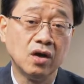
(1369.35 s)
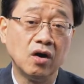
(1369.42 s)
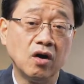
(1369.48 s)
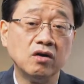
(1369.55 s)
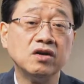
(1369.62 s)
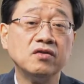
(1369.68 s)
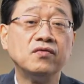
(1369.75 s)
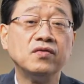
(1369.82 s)

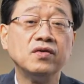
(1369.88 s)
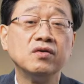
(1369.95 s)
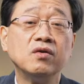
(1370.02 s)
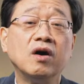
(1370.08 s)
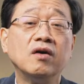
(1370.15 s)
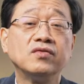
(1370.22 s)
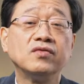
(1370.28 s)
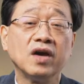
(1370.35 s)
on a few
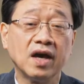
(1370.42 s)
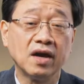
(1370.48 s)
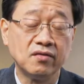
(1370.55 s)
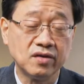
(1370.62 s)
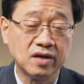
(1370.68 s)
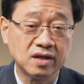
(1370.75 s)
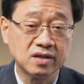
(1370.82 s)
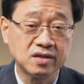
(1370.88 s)
of the
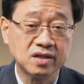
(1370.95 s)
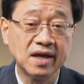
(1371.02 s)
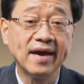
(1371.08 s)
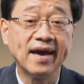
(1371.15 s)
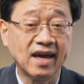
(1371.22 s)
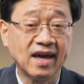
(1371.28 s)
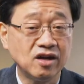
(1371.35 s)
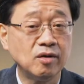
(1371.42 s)
areas
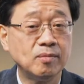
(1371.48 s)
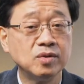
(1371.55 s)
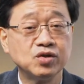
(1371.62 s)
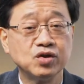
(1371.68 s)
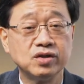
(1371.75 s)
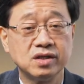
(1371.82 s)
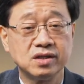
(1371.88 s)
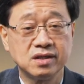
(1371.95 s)
and
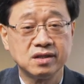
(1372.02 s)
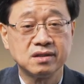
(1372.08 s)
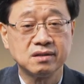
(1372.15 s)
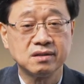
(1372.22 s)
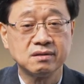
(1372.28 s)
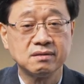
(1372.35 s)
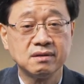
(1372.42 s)
opportunities